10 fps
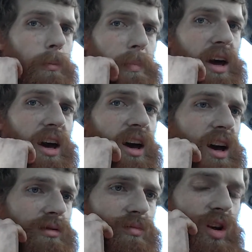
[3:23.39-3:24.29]
big
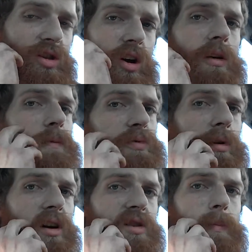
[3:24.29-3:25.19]
and the nerves
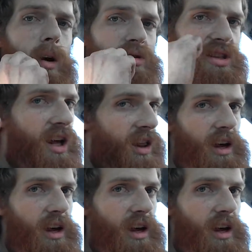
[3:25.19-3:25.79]
were exposed that,